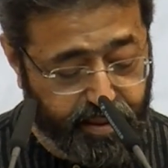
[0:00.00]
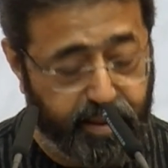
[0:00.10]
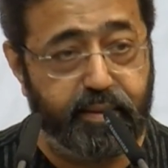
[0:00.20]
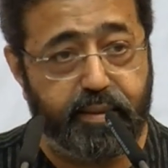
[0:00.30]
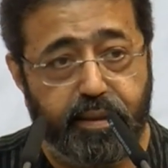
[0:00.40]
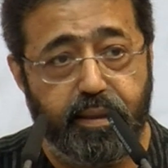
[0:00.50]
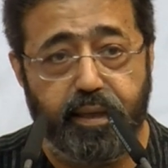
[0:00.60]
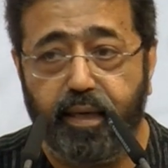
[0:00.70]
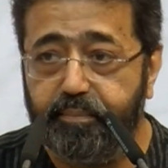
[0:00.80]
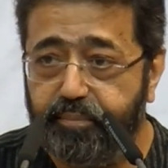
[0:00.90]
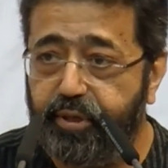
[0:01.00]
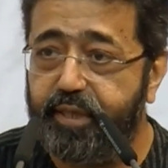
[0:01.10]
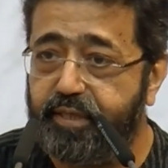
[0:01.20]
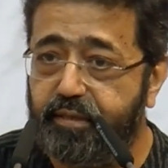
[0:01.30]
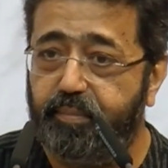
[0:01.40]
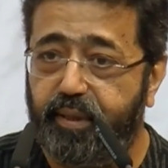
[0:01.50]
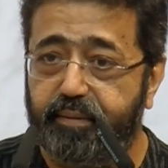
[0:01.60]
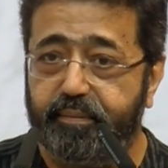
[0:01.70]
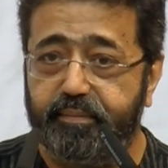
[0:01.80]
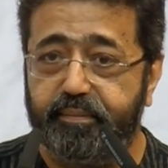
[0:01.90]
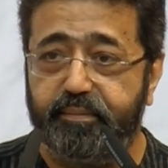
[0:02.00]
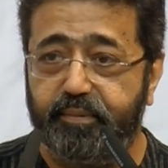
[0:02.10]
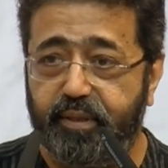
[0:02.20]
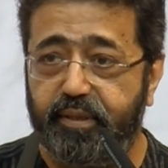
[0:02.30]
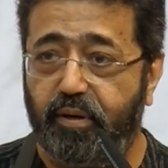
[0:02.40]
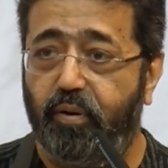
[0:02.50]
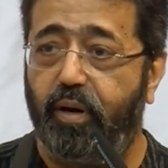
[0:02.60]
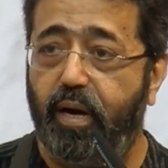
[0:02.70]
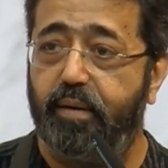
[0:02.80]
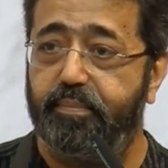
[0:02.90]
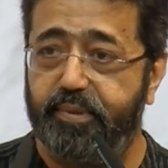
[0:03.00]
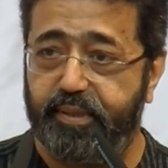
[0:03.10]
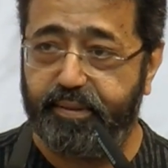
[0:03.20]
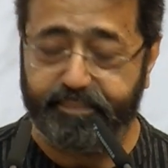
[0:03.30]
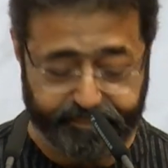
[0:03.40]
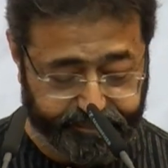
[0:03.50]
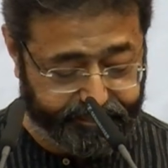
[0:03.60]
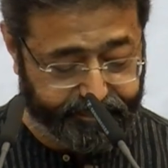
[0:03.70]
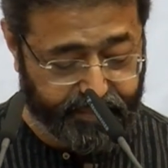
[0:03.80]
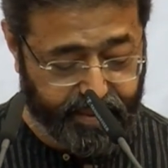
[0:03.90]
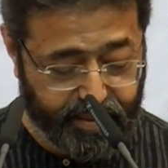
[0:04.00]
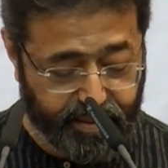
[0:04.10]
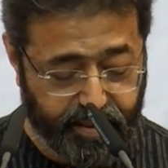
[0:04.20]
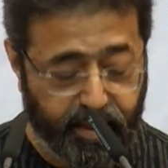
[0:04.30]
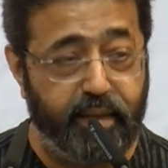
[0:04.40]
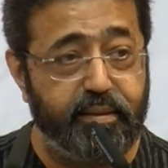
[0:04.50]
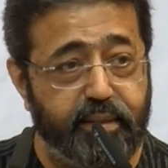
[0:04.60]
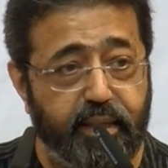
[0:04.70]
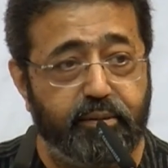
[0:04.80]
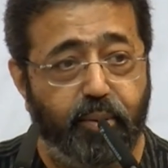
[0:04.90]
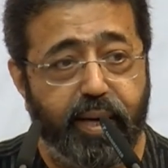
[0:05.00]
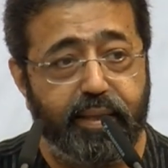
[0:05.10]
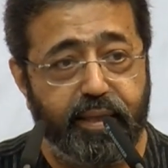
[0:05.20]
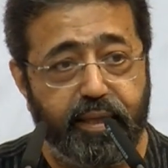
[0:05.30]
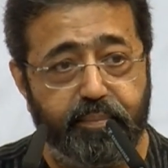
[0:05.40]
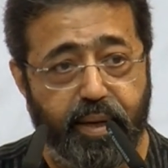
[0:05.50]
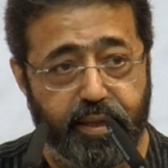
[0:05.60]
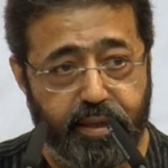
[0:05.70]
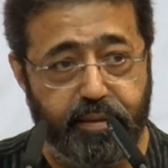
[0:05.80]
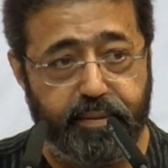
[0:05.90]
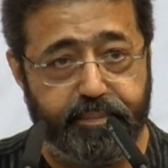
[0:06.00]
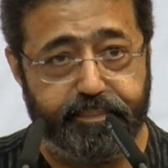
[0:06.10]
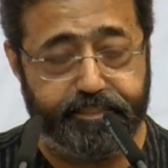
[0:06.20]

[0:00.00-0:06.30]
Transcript: he suddenly embraced me with his long arms and said quietly in my ear,